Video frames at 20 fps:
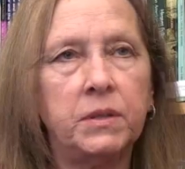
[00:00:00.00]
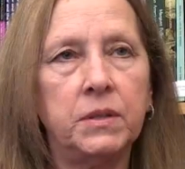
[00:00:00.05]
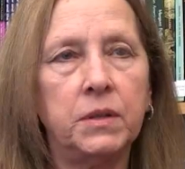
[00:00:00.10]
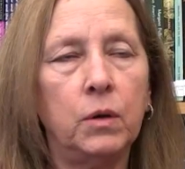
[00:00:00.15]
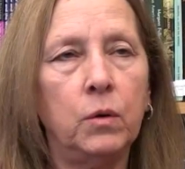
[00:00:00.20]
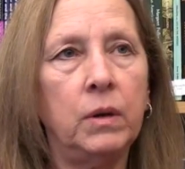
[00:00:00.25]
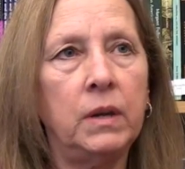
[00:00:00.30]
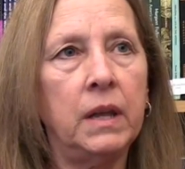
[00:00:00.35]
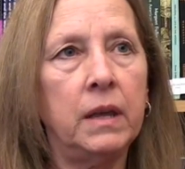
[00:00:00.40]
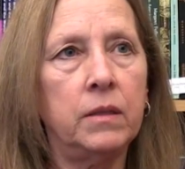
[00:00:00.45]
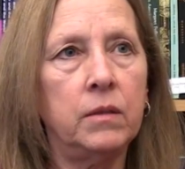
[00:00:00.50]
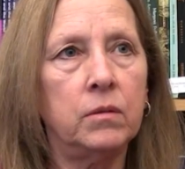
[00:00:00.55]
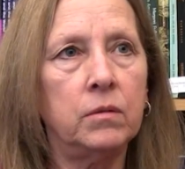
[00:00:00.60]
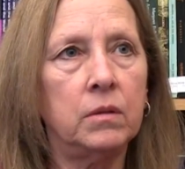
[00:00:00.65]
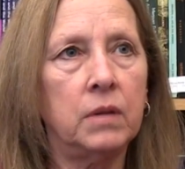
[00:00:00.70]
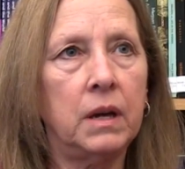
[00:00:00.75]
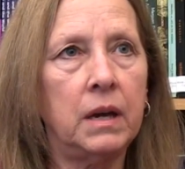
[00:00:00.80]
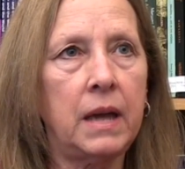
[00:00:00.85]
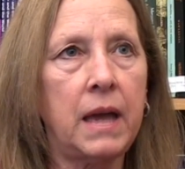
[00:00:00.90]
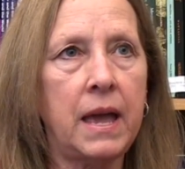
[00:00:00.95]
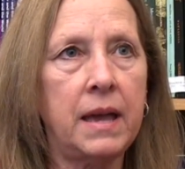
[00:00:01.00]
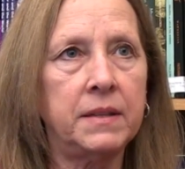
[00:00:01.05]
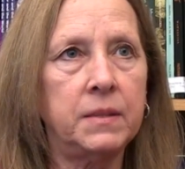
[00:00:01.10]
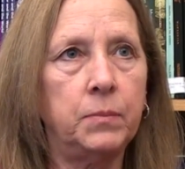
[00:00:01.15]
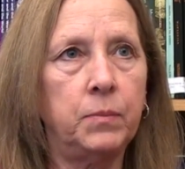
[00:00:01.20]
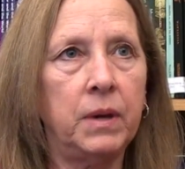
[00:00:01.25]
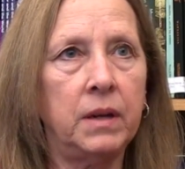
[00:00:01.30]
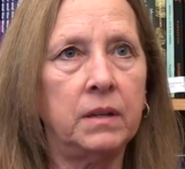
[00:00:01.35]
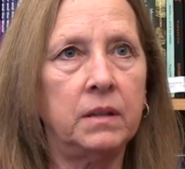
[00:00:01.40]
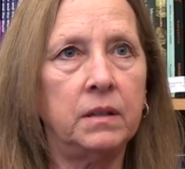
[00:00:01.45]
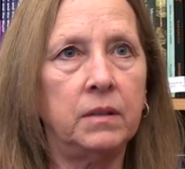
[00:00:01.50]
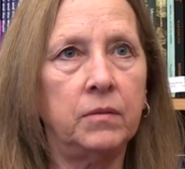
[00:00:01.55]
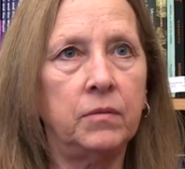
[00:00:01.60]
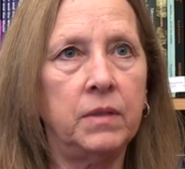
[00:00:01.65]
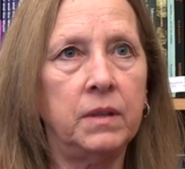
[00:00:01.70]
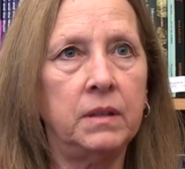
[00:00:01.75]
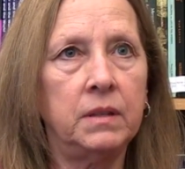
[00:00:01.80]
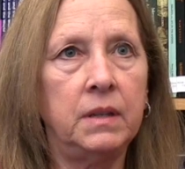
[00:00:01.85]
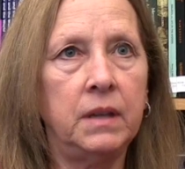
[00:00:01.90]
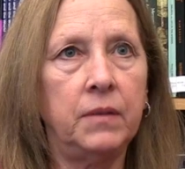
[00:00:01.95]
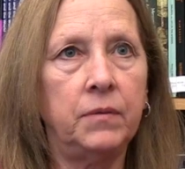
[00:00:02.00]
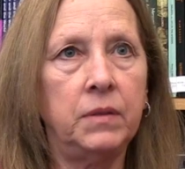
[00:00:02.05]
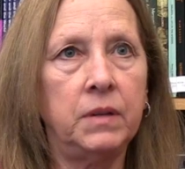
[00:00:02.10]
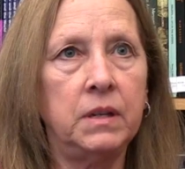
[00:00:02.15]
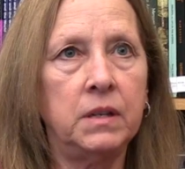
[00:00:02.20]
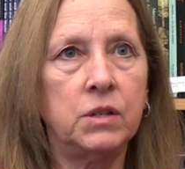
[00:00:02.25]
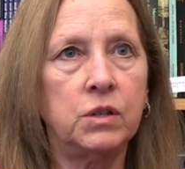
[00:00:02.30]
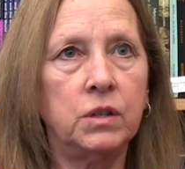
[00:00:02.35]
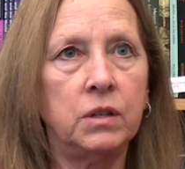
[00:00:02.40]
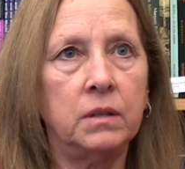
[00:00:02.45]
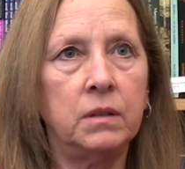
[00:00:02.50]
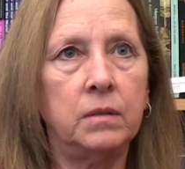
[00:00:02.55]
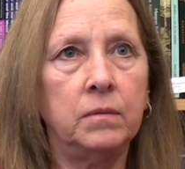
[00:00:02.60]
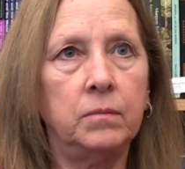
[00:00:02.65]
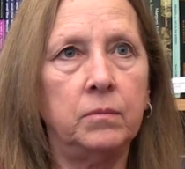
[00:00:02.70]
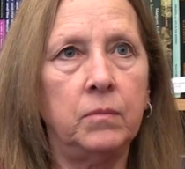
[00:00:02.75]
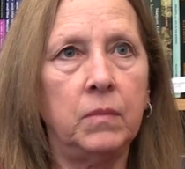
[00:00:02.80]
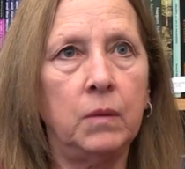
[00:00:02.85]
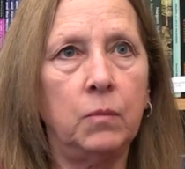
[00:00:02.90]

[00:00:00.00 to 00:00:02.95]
So another aspect of the definition,